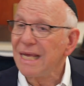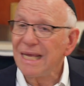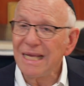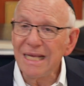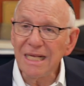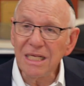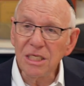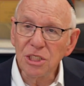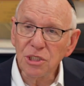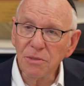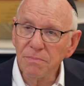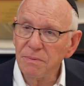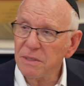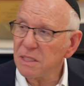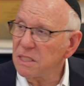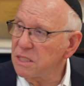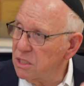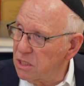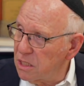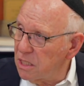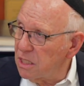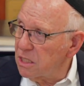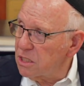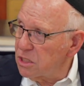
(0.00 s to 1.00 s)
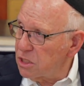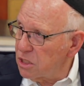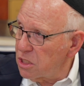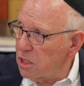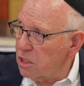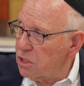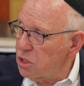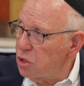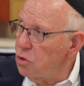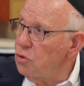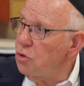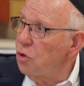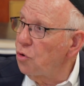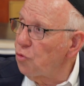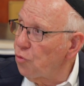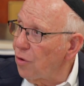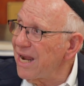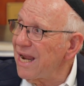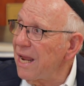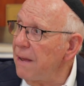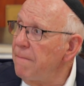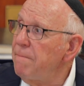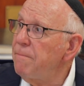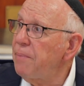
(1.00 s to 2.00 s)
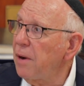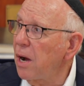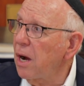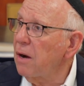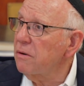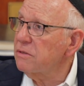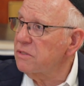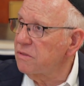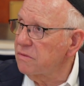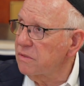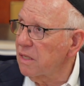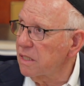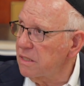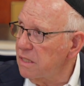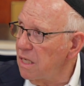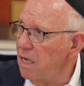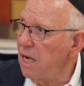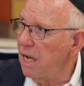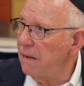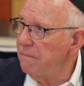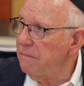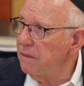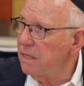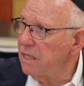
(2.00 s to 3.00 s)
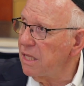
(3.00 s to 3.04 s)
Egypt, it's the two great empires at the time,